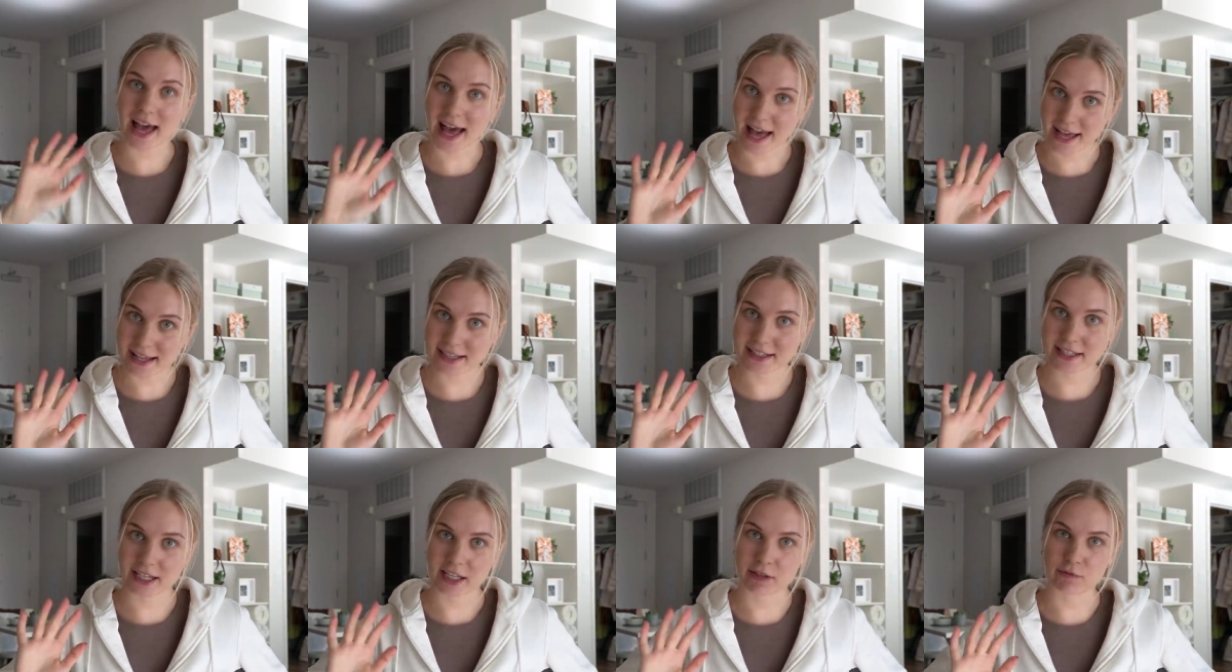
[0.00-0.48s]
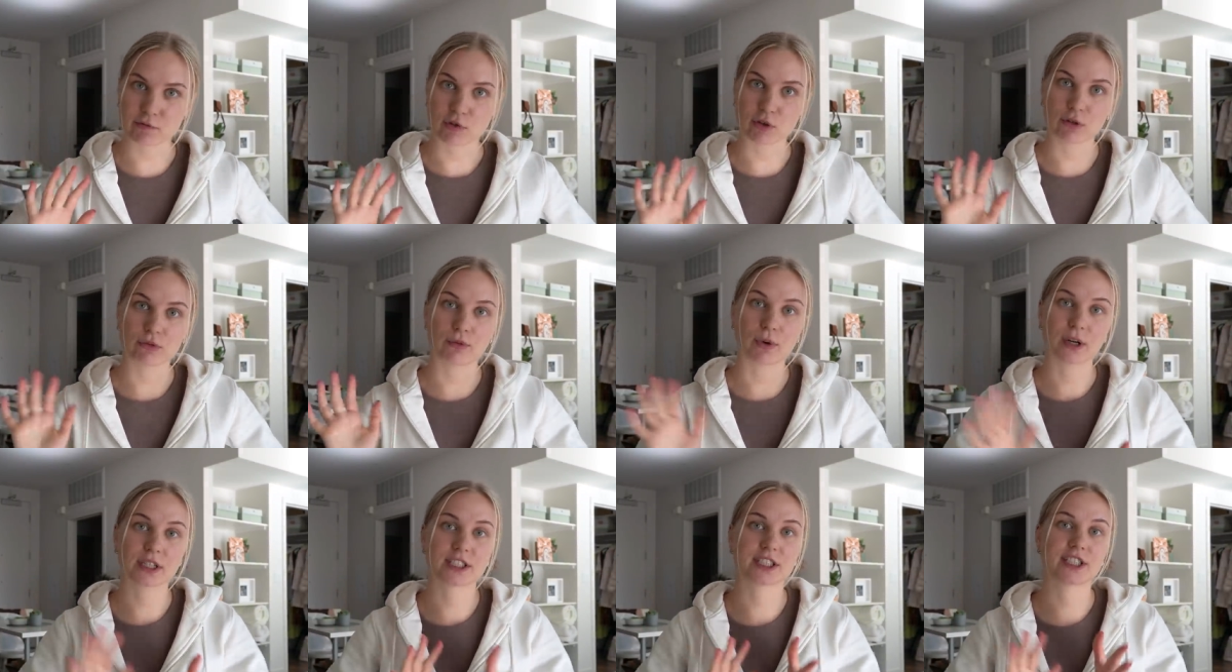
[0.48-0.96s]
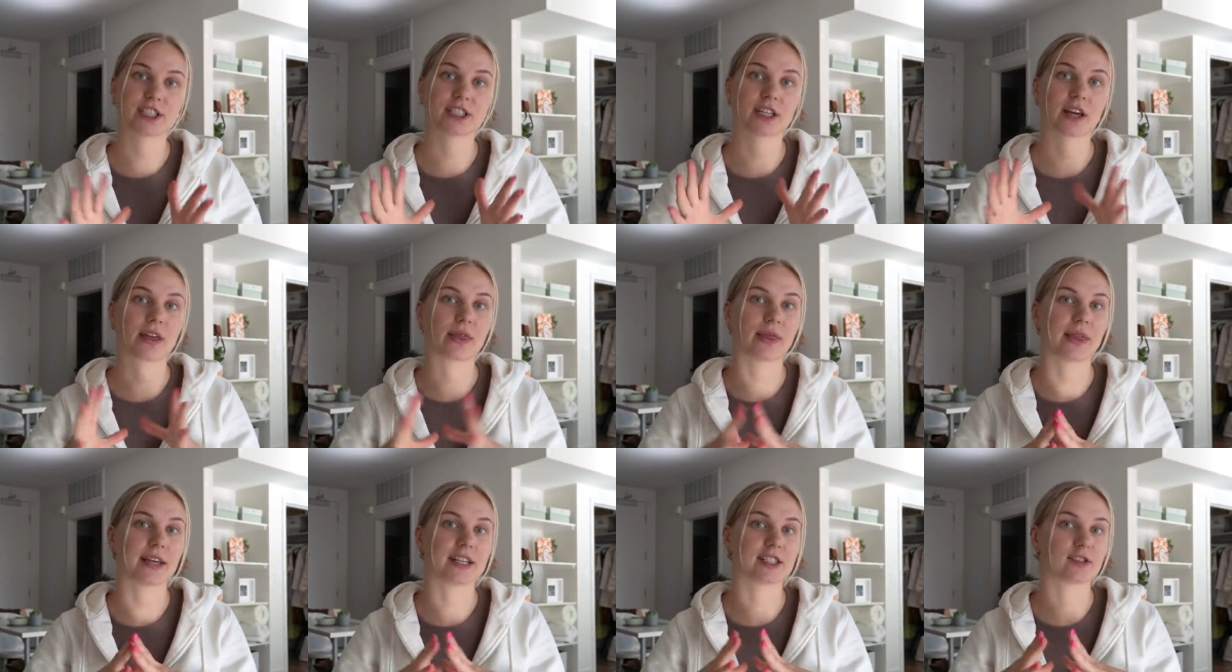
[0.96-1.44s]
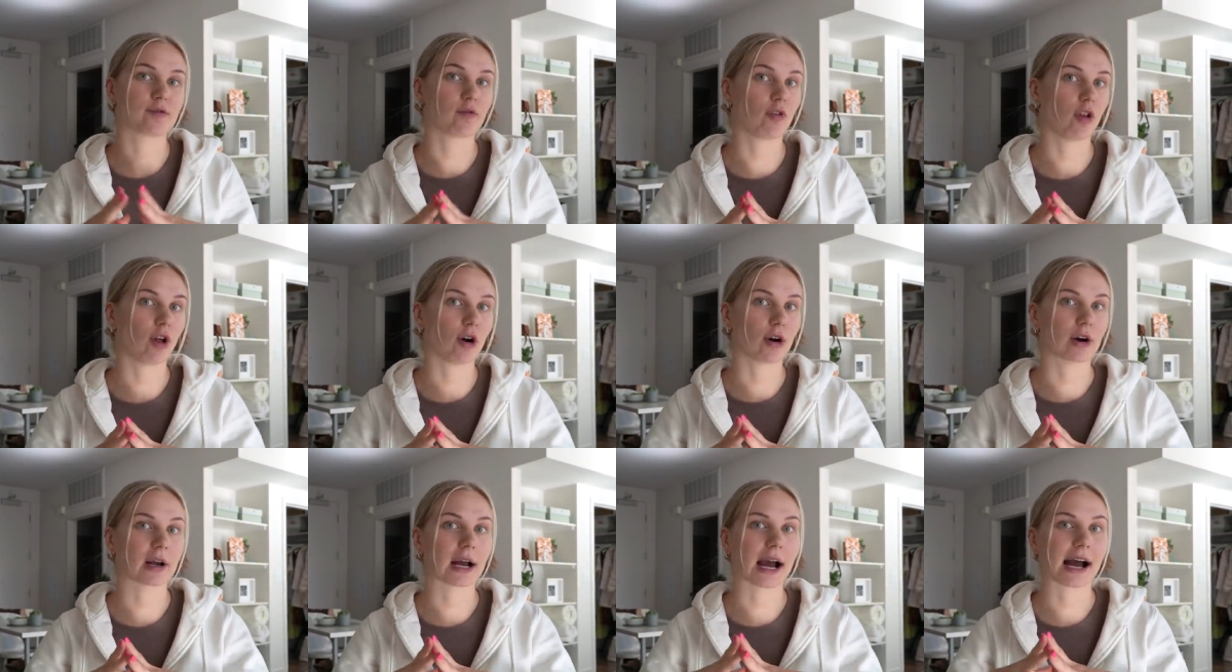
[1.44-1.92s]
and if you watched this
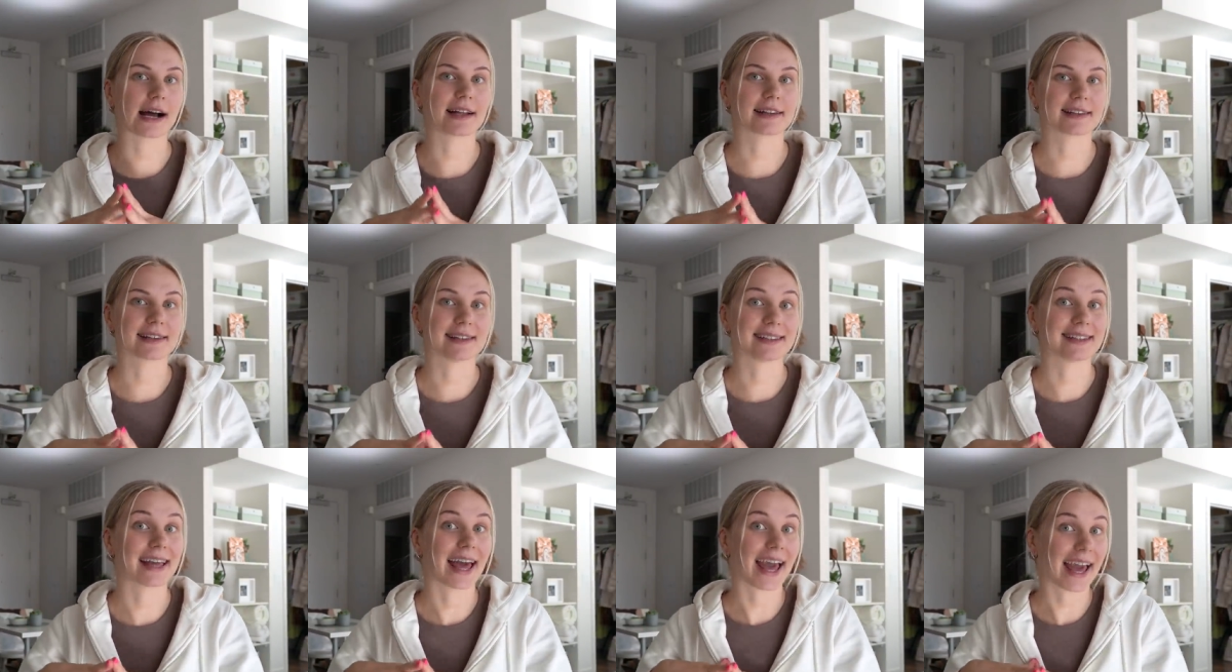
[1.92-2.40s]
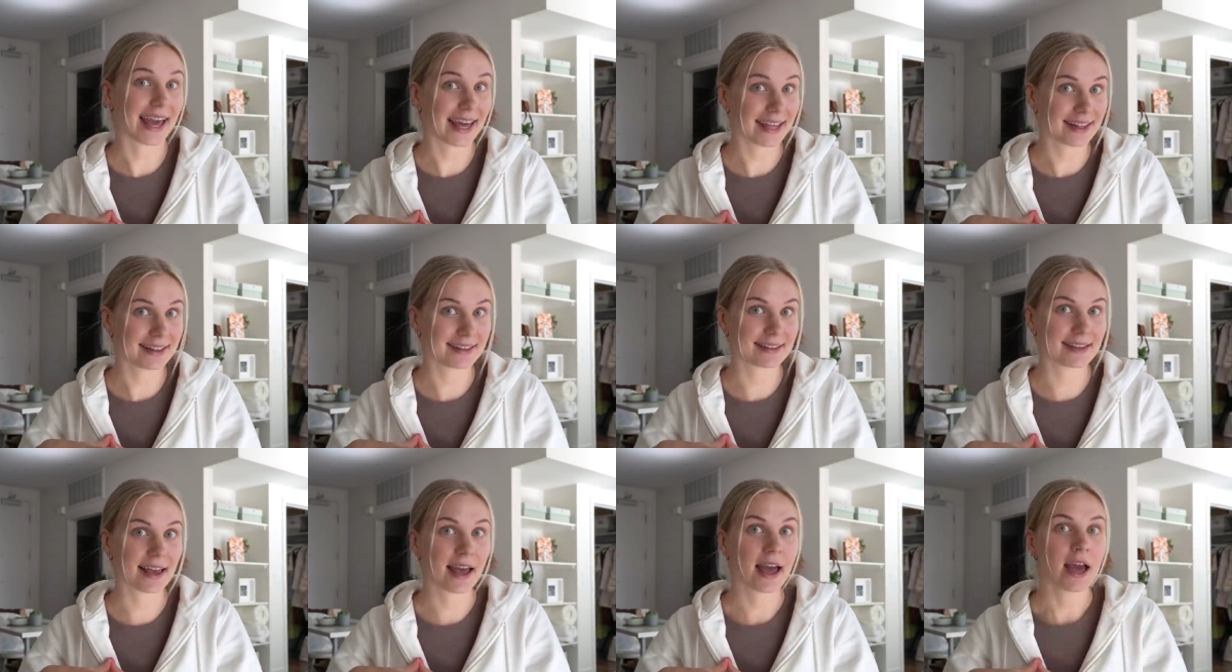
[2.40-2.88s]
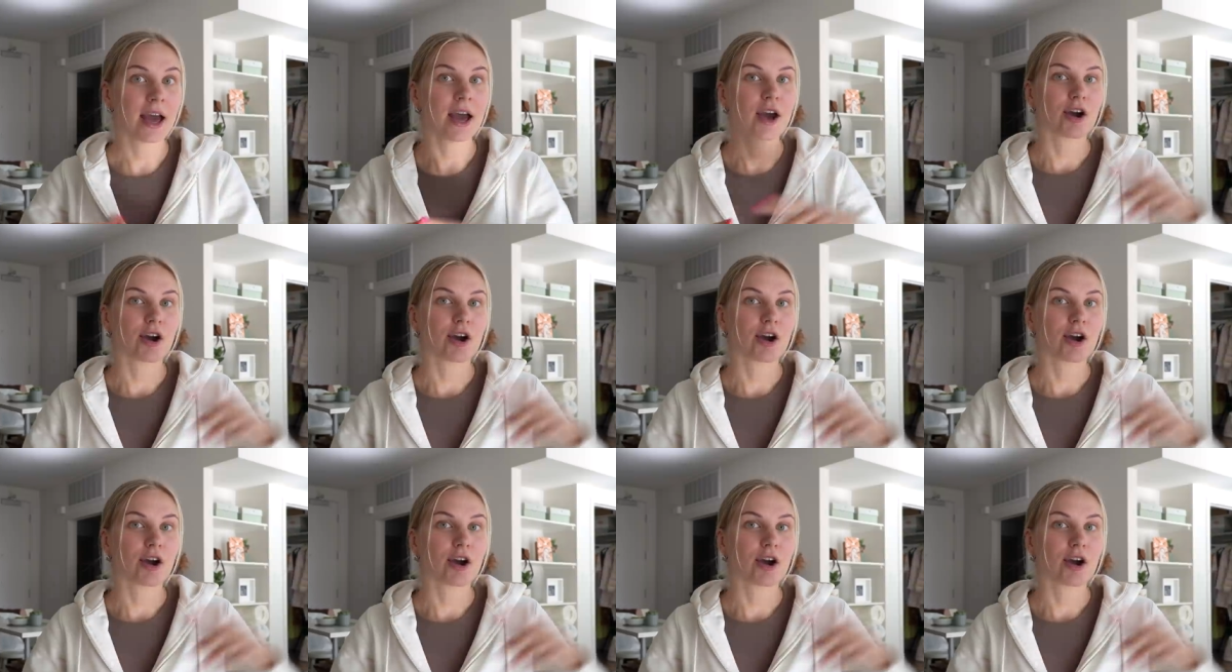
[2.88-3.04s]
vlog until the end,